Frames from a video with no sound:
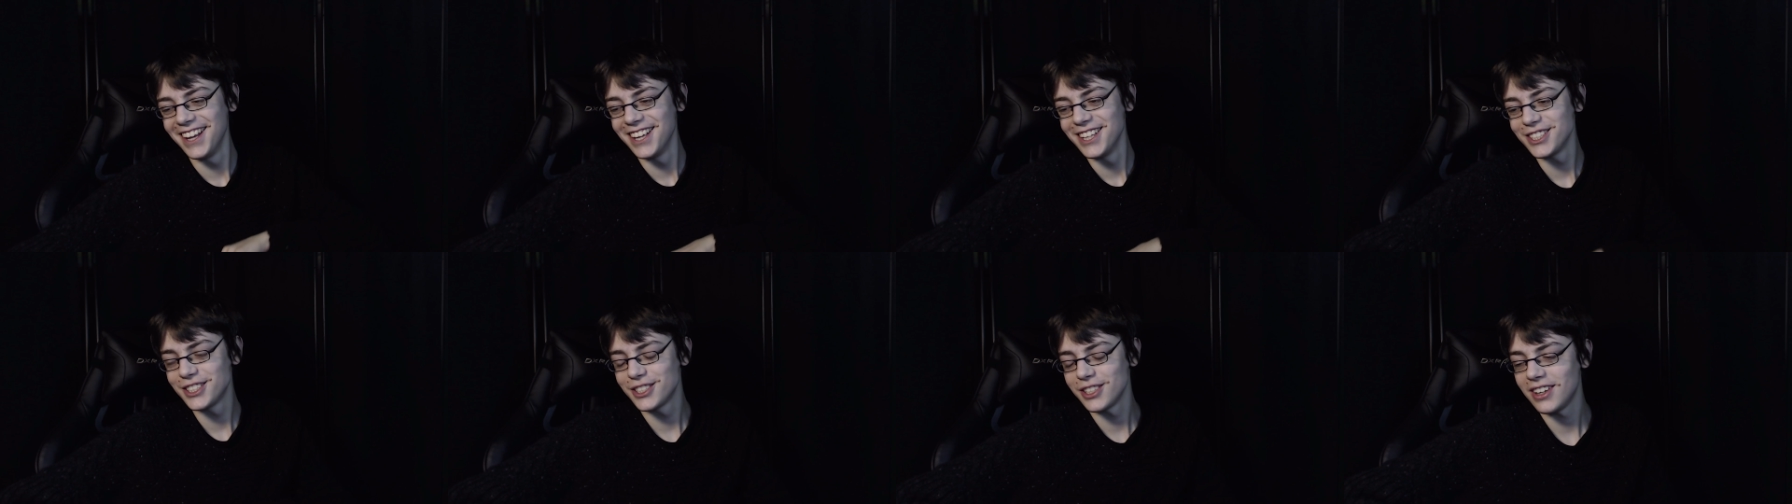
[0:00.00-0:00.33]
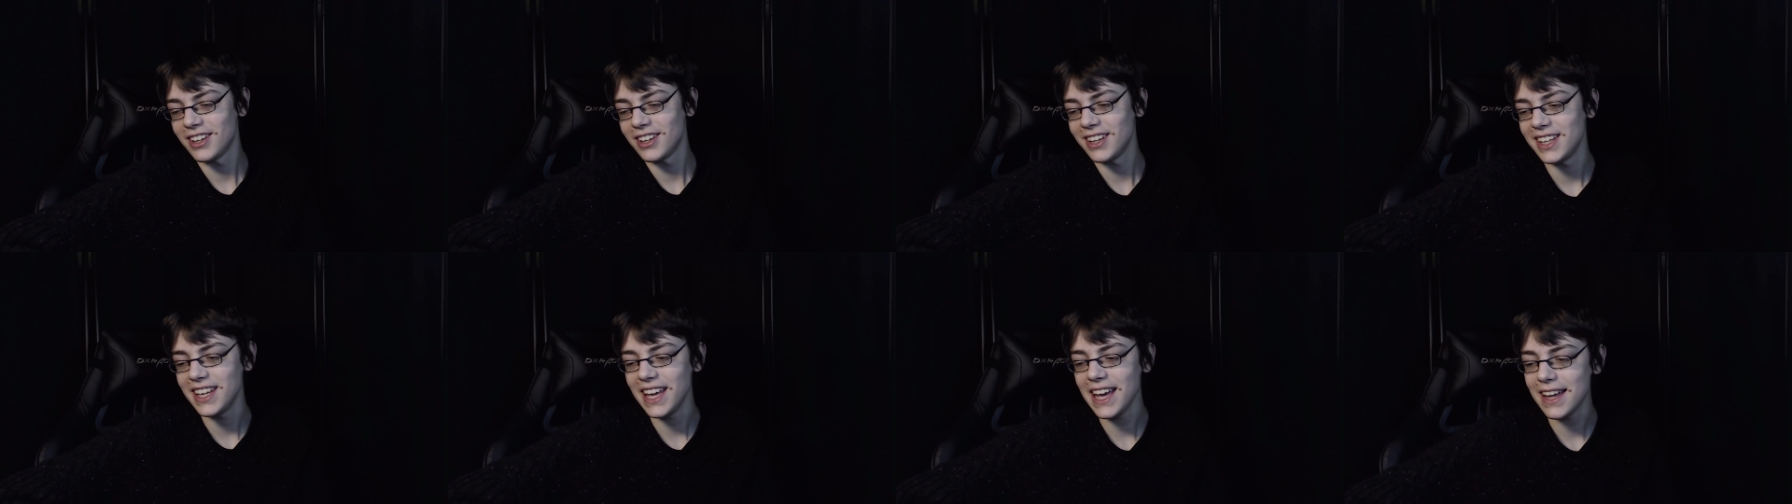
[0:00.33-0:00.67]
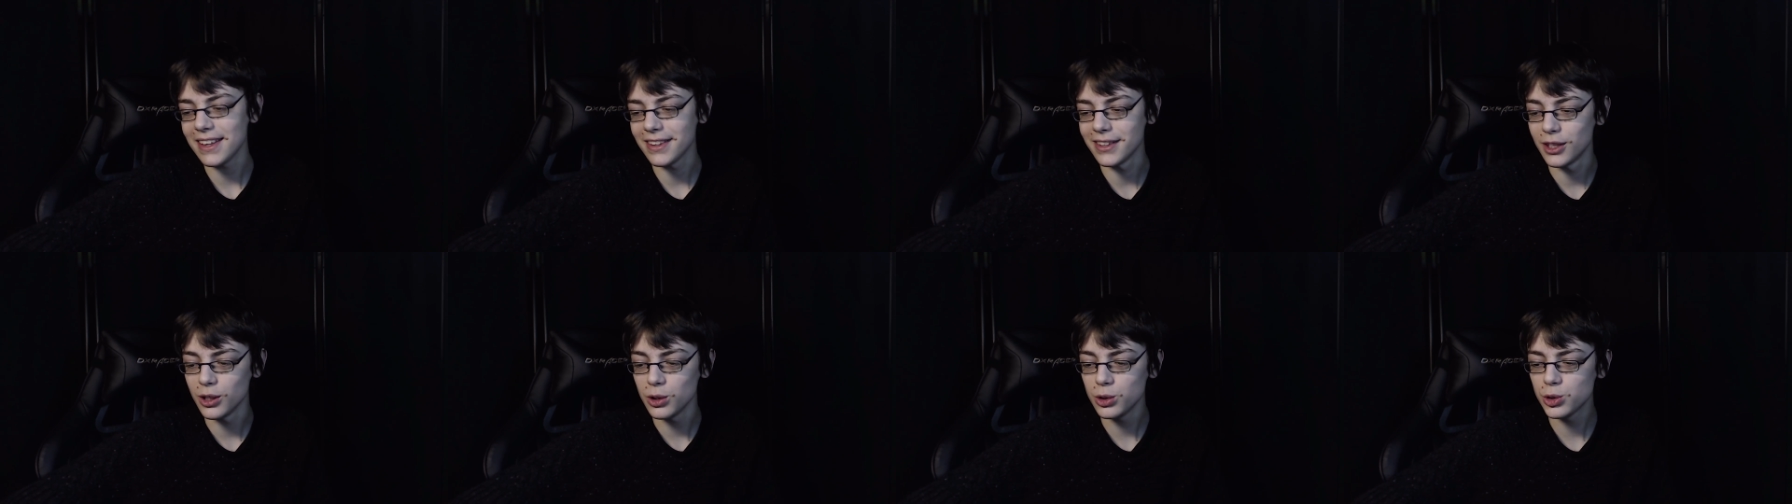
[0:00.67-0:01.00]
So
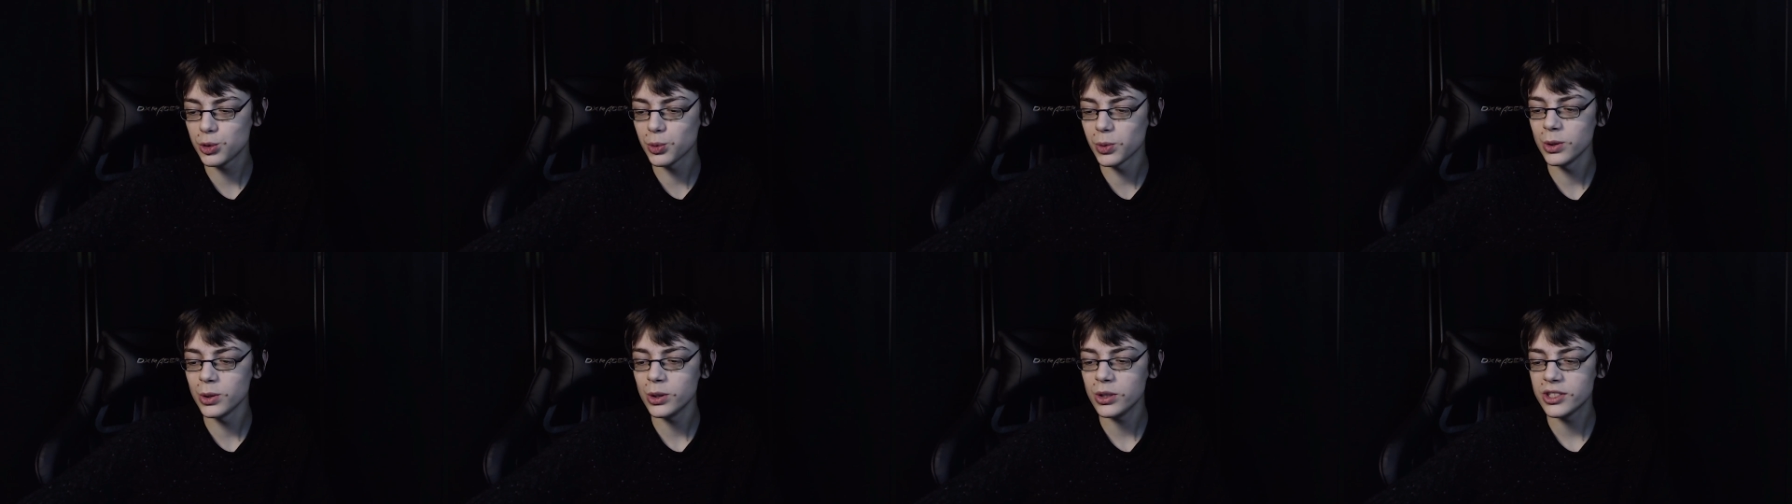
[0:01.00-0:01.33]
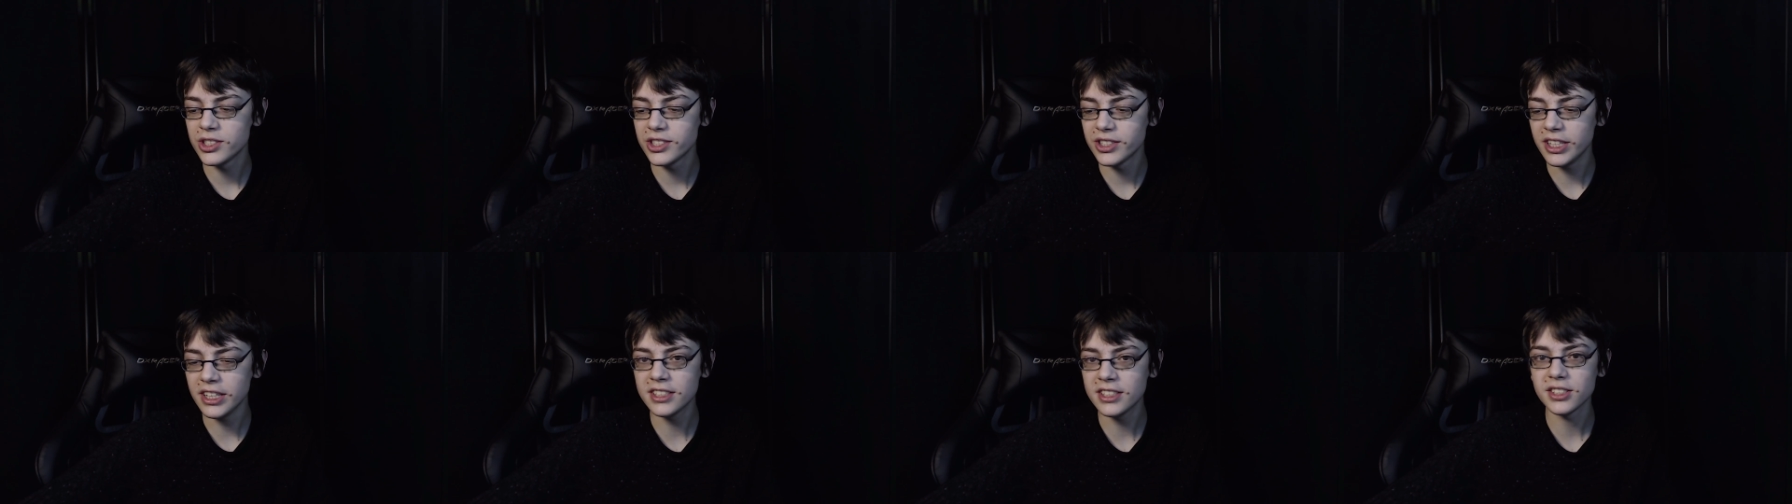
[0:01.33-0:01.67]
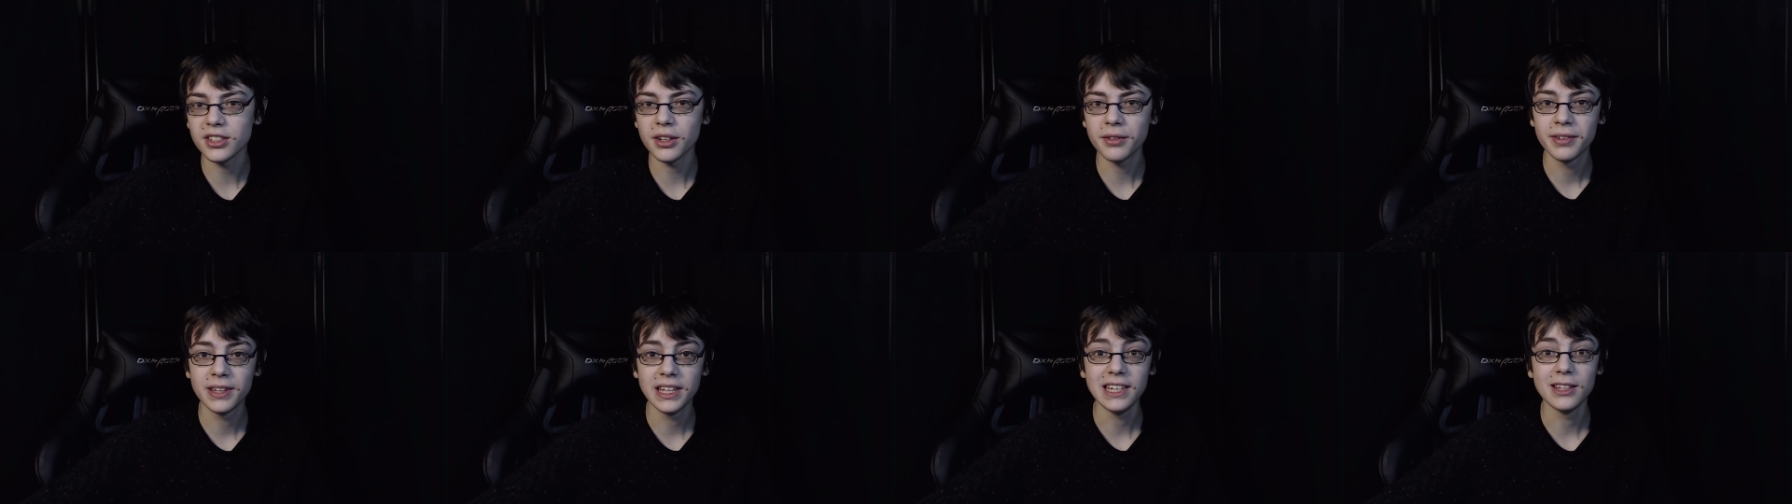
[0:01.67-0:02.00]
yeah, those were
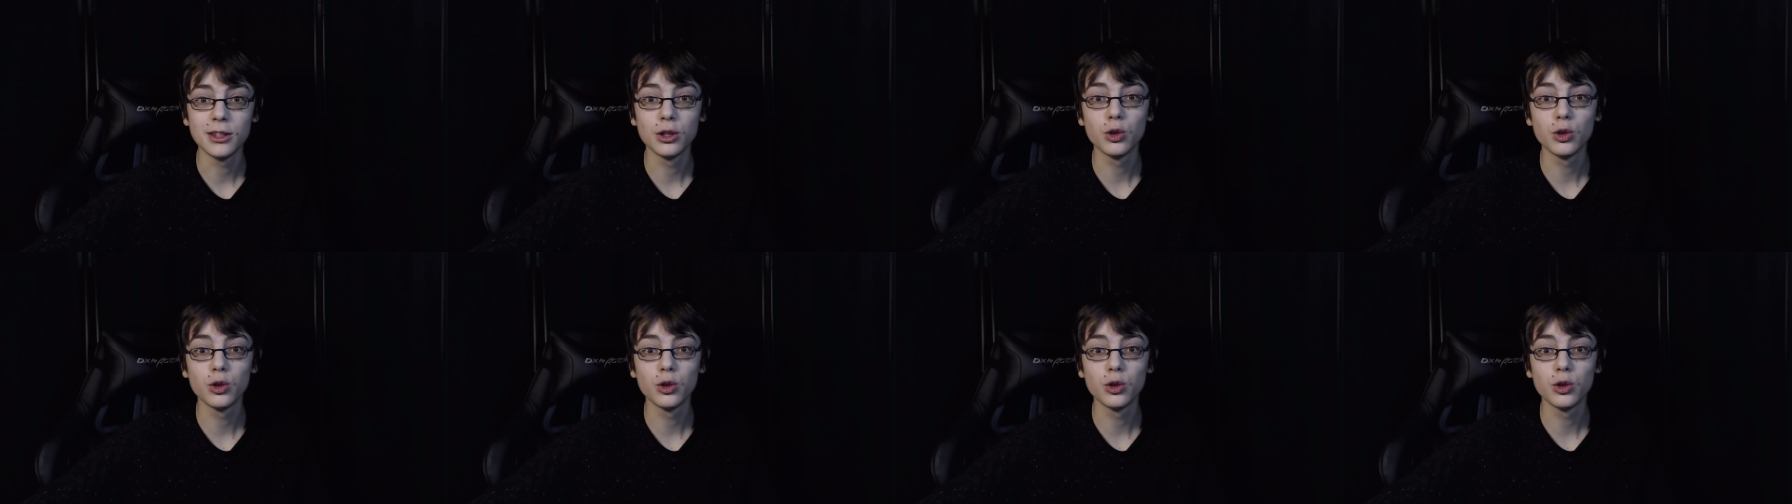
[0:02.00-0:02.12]
6 of the